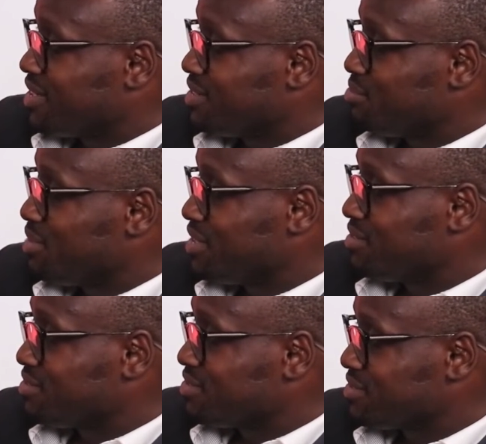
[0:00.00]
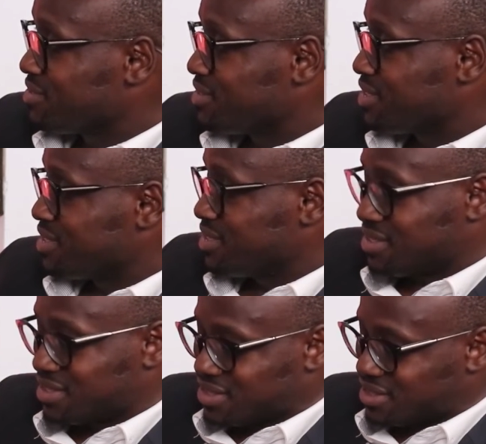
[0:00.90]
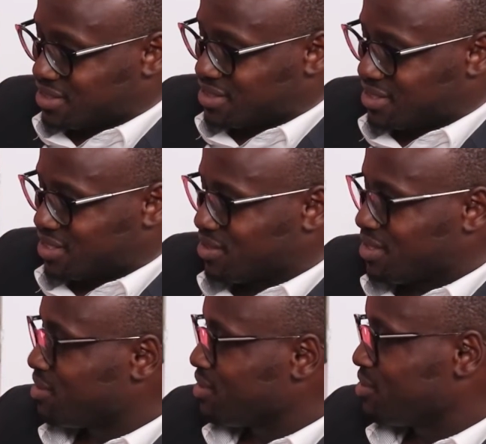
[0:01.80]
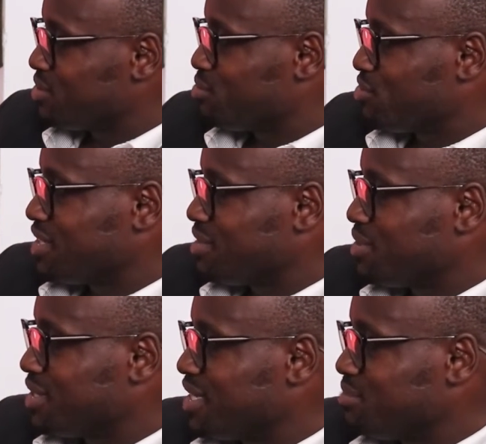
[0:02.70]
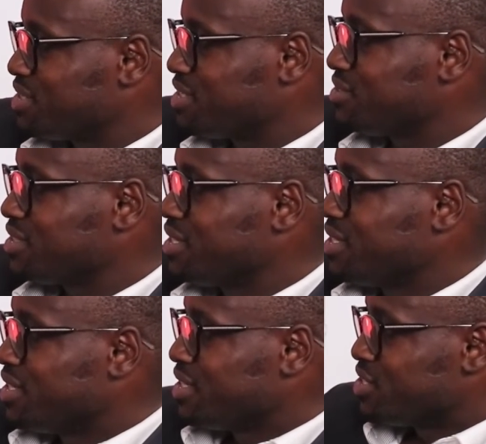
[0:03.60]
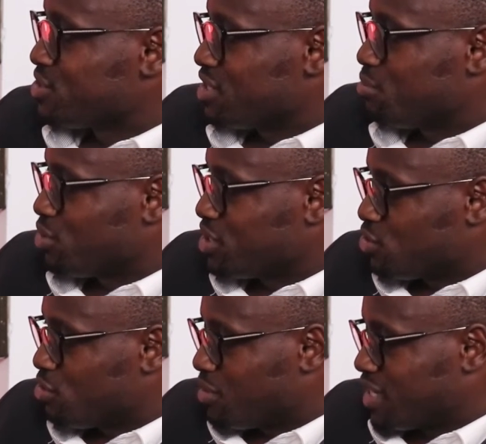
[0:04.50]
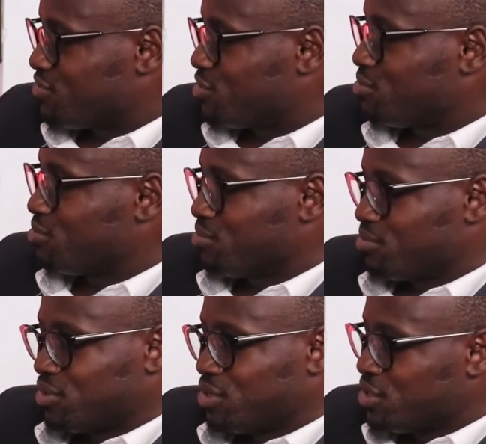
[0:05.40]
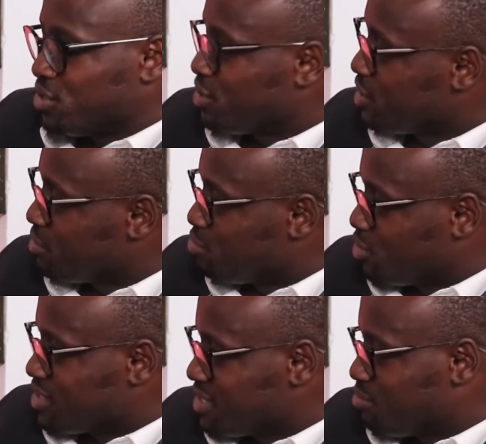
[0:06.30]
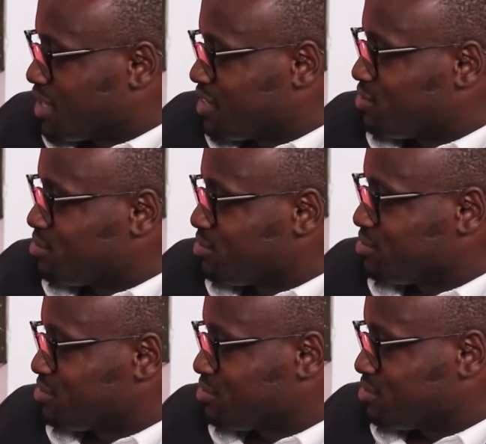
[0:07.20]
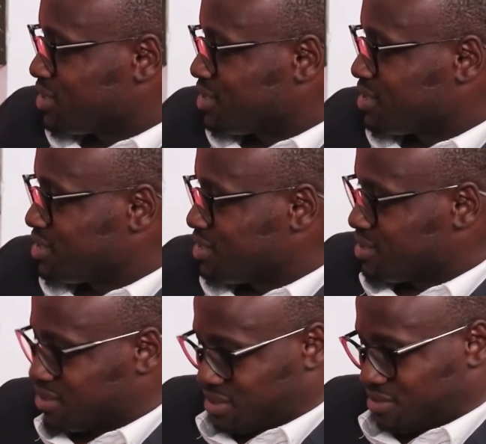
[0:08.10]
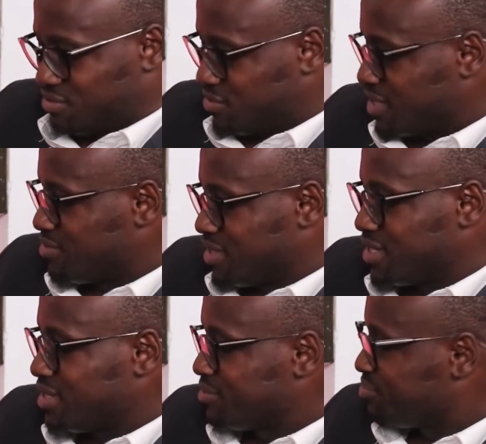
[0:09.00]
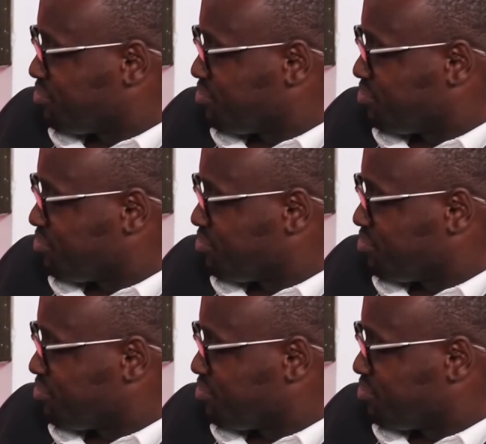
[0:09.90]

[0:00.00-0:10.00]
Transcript: and we believe that is actually going to provide a paradigm shift. So the political platform, the policy platform that is very, very